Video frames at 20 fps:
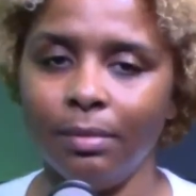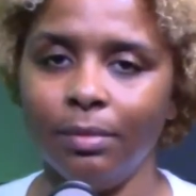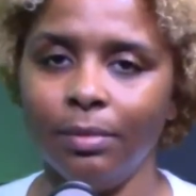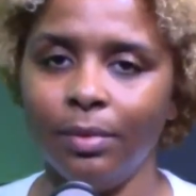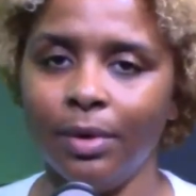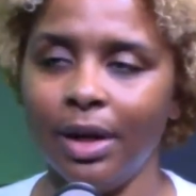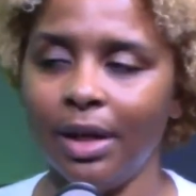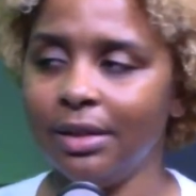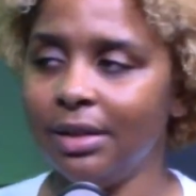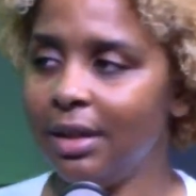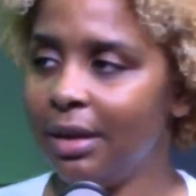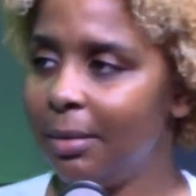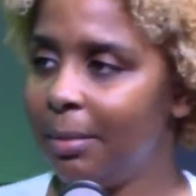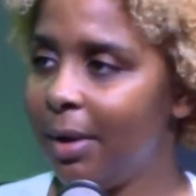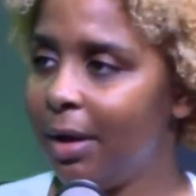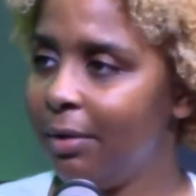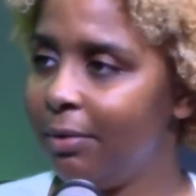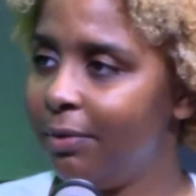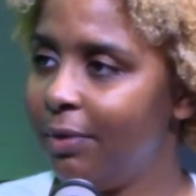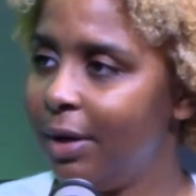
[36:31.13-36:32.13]
when I said
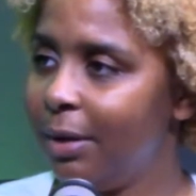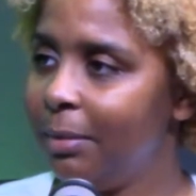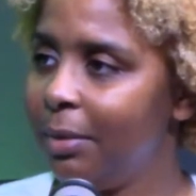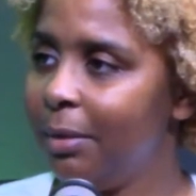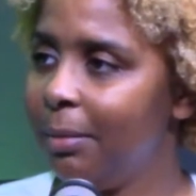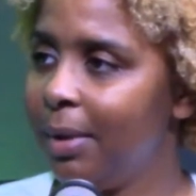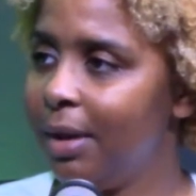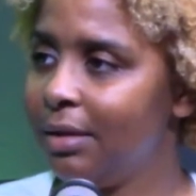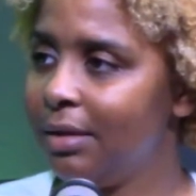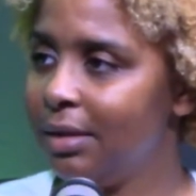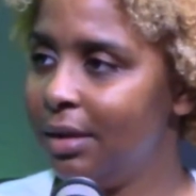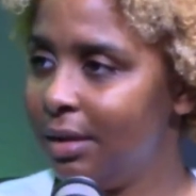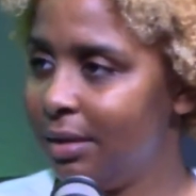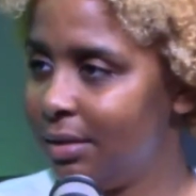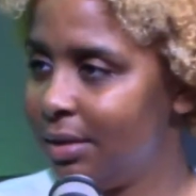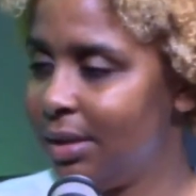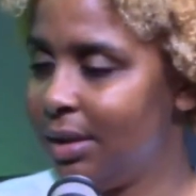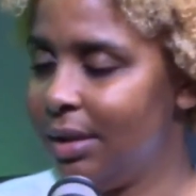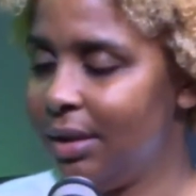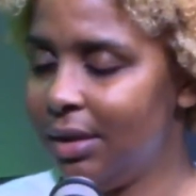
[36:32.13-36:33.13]
about family,
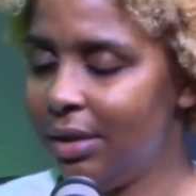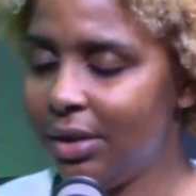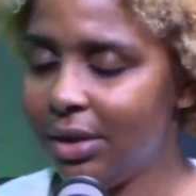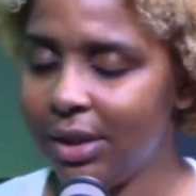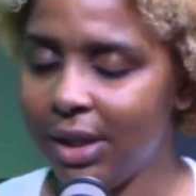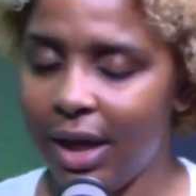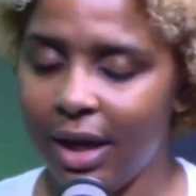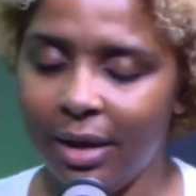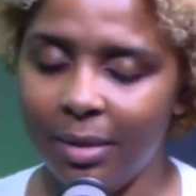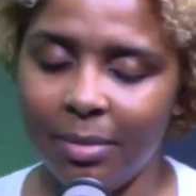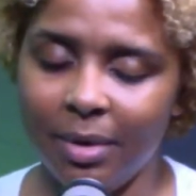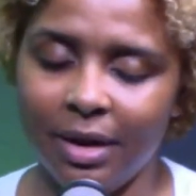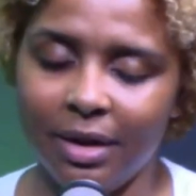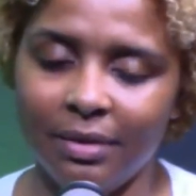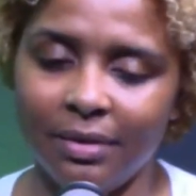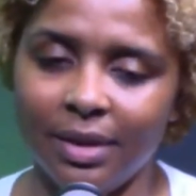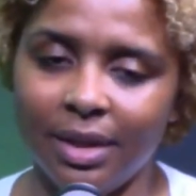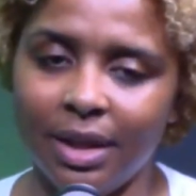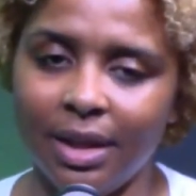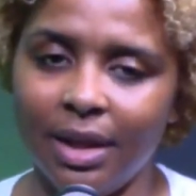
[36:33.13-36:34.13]
stealing your time and
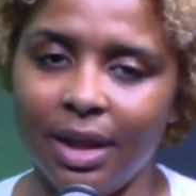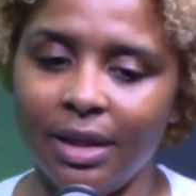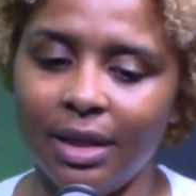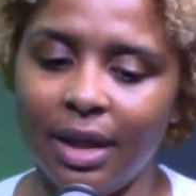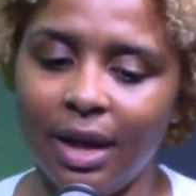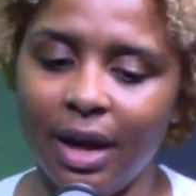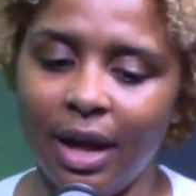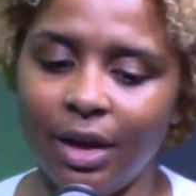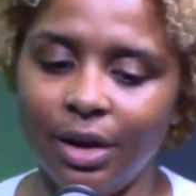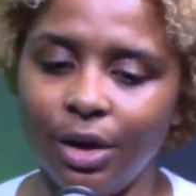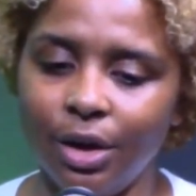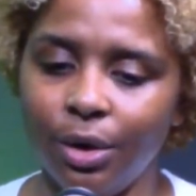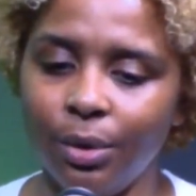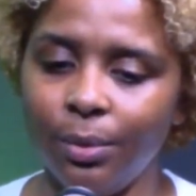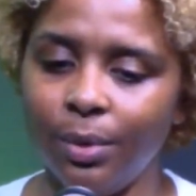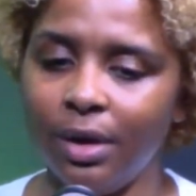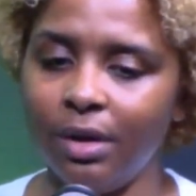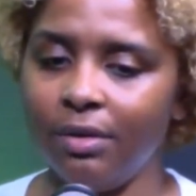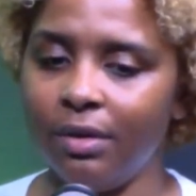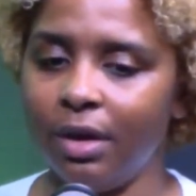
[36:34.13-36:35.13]
everything like that, I know
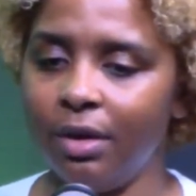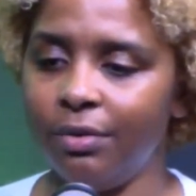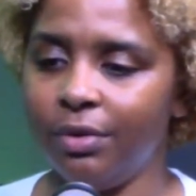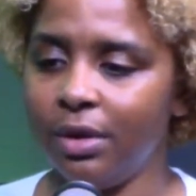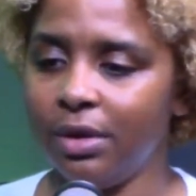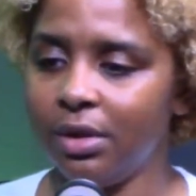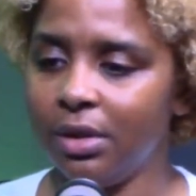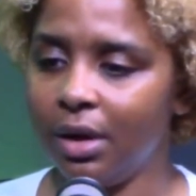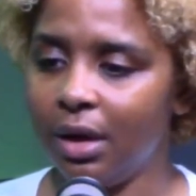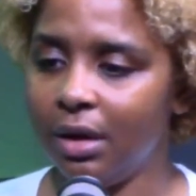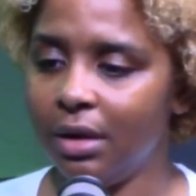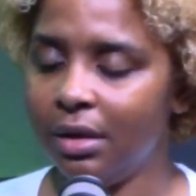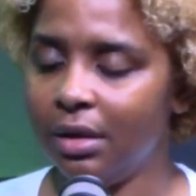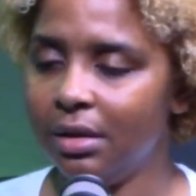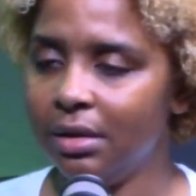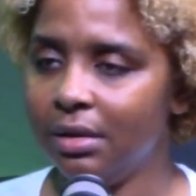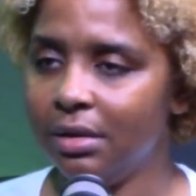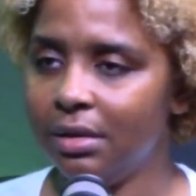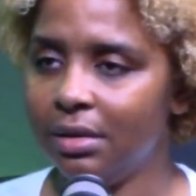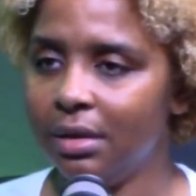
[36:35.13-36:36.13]
whenever I first started
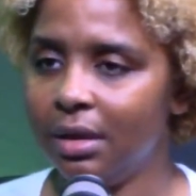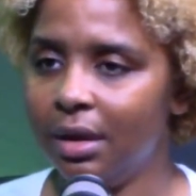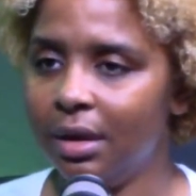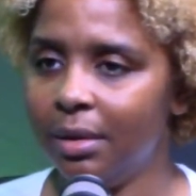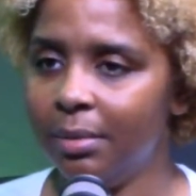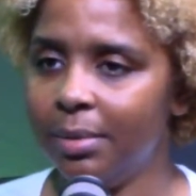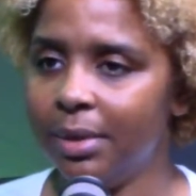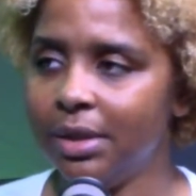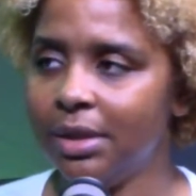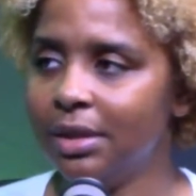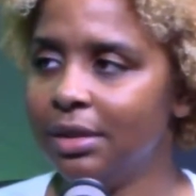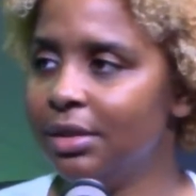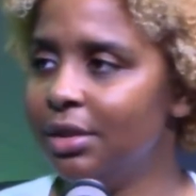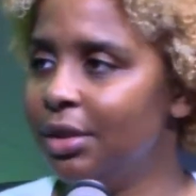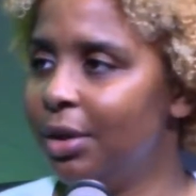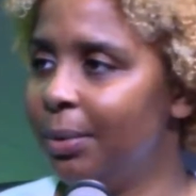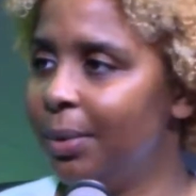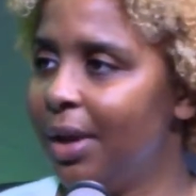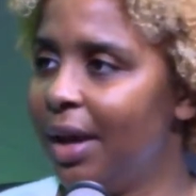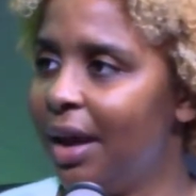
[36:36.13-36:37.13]
this business,
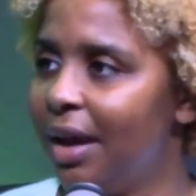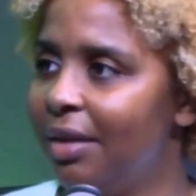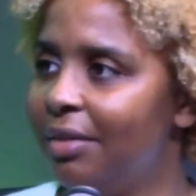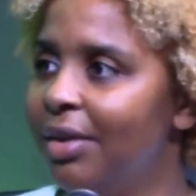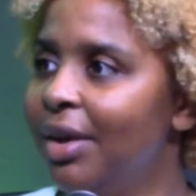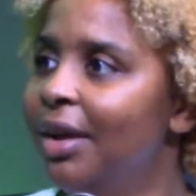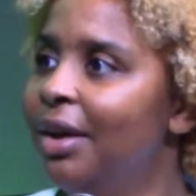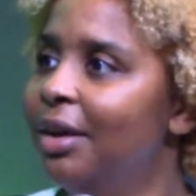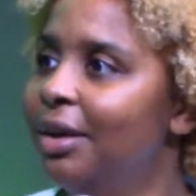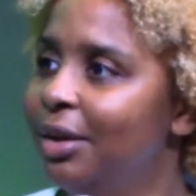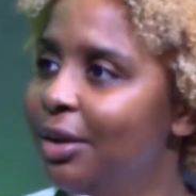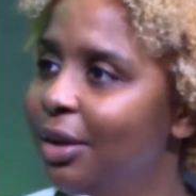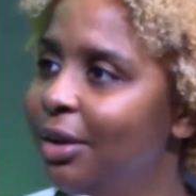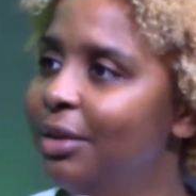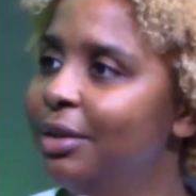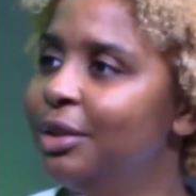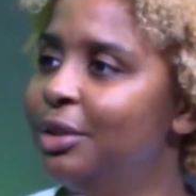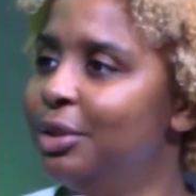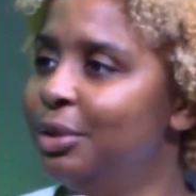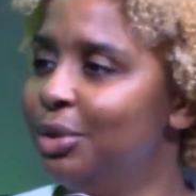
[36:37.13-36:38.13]
we have,
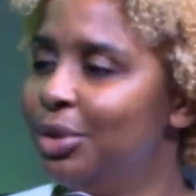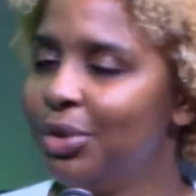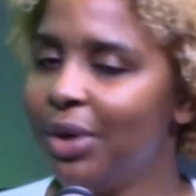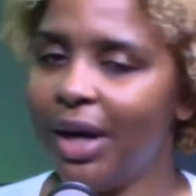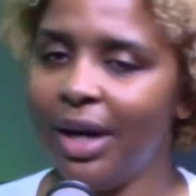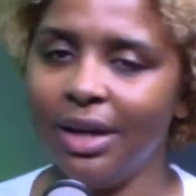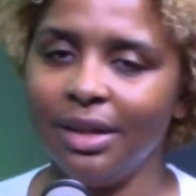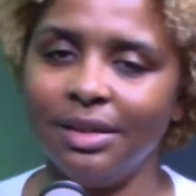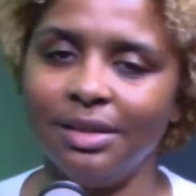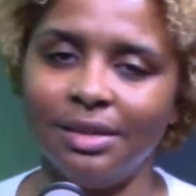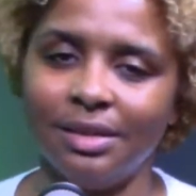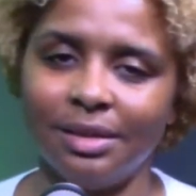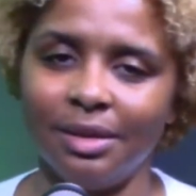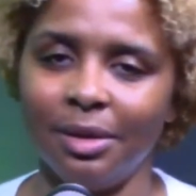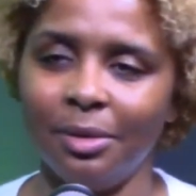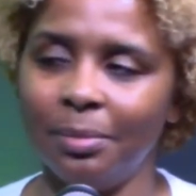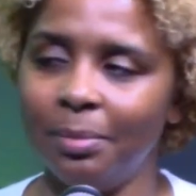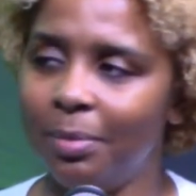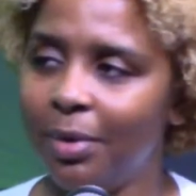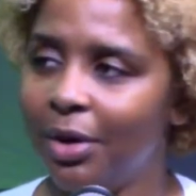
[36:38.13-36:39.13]
the 2 trainings
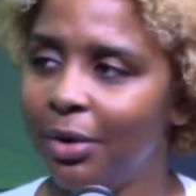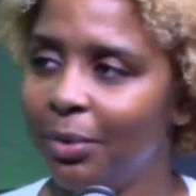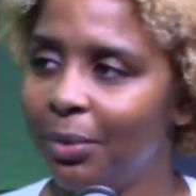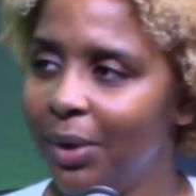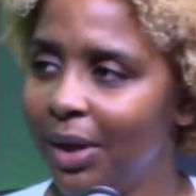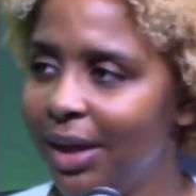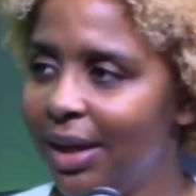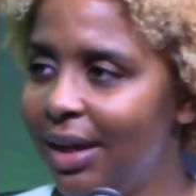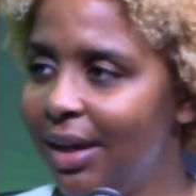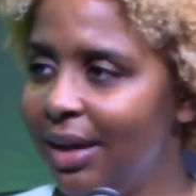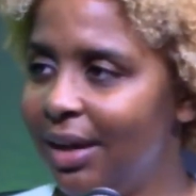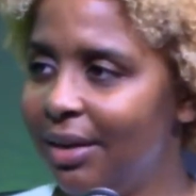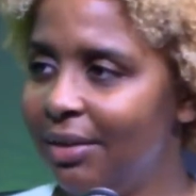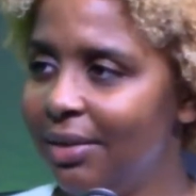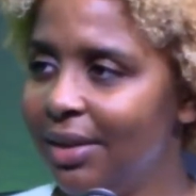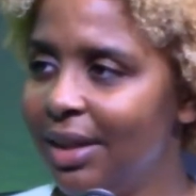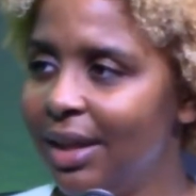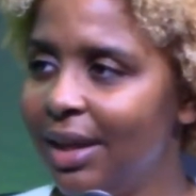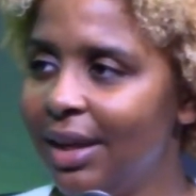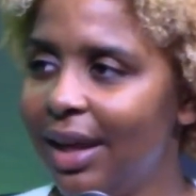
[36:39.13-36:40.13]
per week and
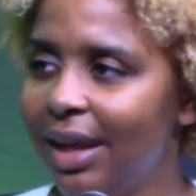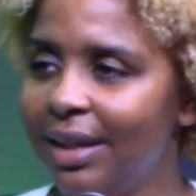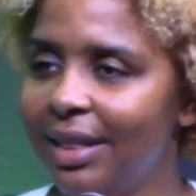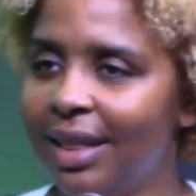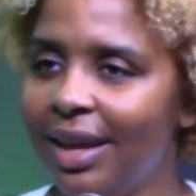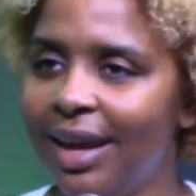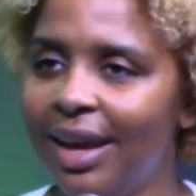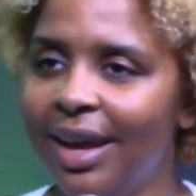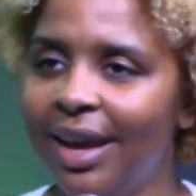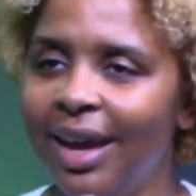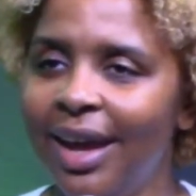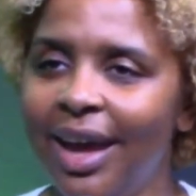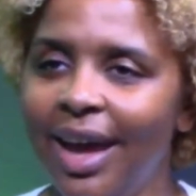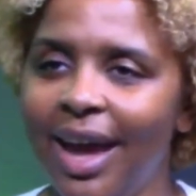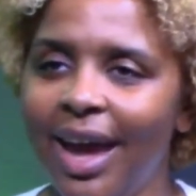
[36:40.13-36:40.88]
everything like that.